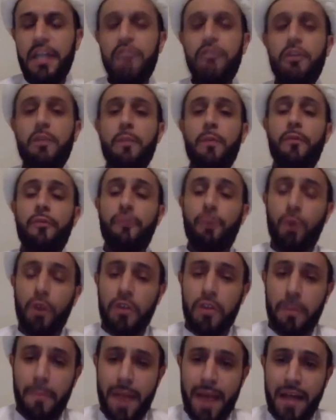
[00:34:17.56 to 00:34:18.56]
Even
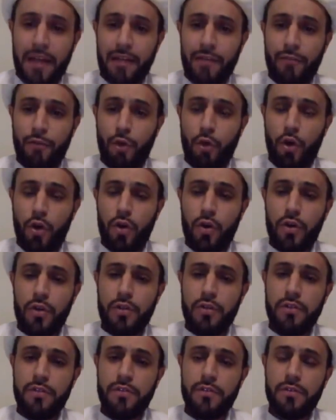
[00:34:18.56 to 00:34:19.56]
before the Battle of
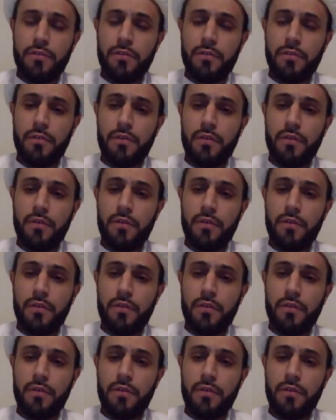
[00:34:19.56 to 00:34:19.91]
Uhud,